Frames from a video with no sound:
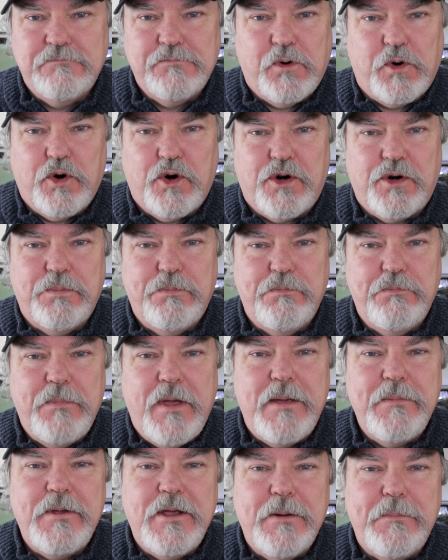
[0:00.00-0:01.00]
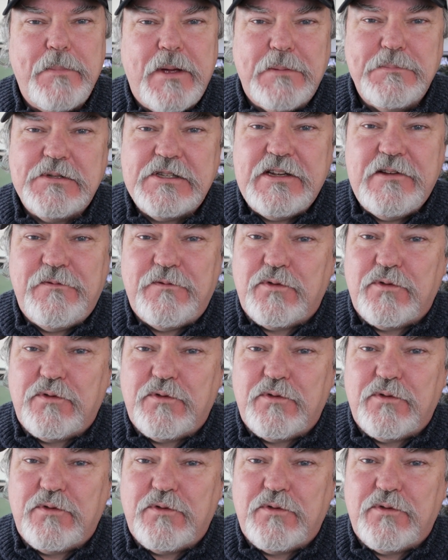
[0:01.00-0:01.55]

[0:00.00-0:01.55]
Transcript: or maybe a Pepsi